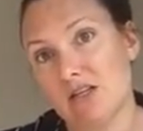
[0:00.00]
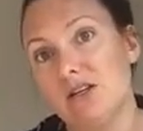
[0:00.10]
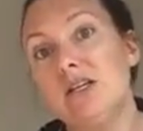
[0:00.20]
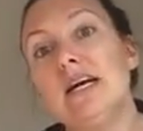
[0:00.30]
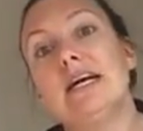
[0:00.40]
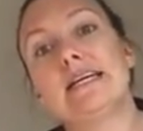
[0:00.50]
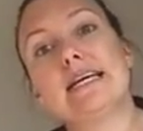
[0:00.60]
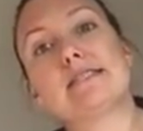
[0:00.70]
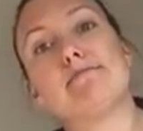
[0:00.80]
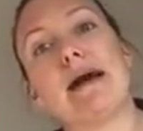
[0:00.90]
So
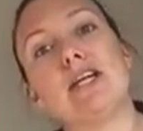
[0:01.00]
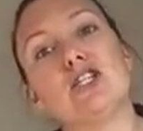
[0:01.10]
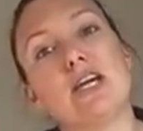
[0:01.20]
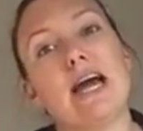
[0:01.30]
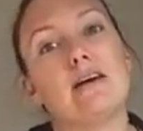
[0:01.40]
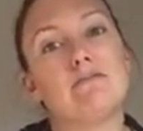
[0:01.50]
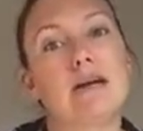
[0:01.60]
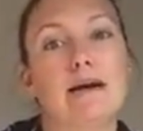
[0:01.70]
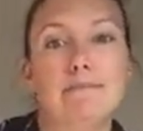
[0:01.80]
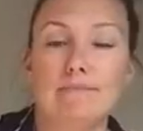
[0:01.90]
yes, managing our
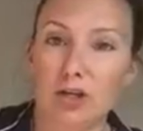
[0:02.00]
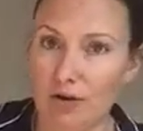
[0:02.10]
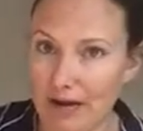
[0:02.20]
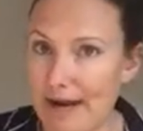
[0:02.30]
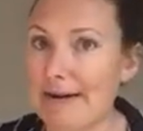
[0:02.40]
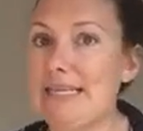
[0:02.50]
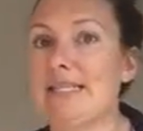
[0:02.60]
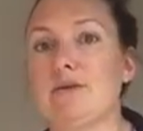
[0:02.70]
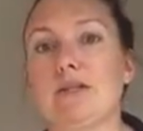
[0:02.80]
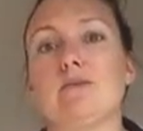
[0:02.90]
our
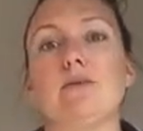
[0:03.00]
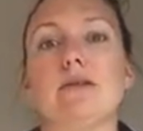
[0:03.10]
eating with